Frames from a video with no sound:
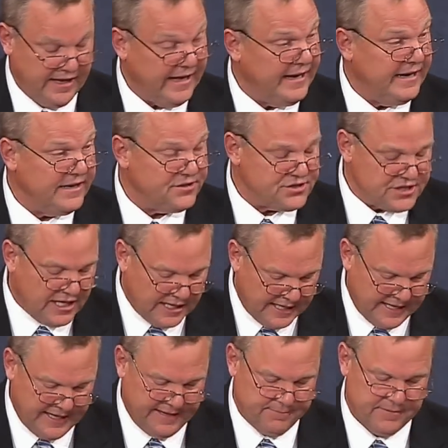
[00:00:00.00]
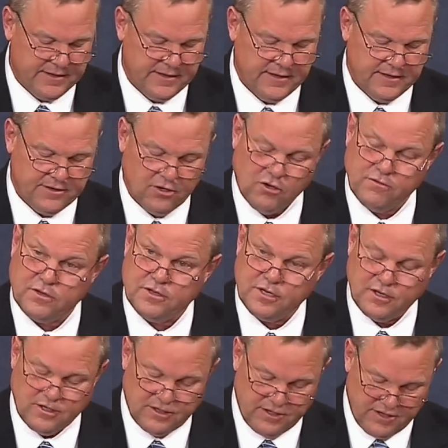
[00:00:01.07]
And it is time to
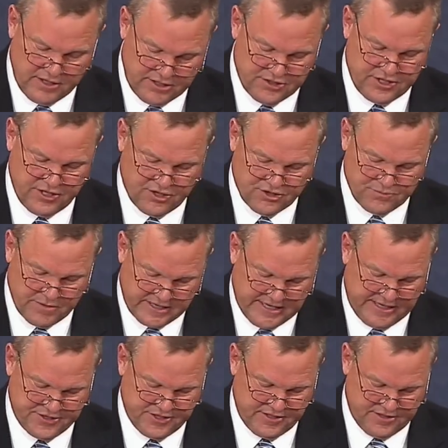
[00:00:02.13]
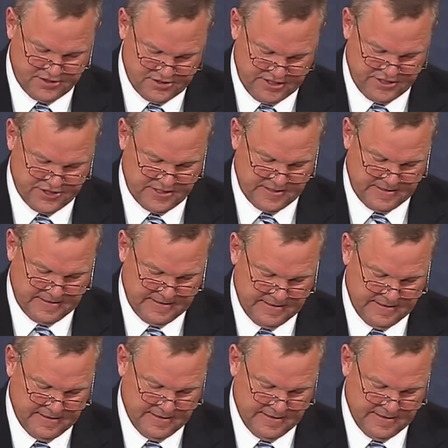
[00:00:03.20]
overturn this year's McCutcheon decision,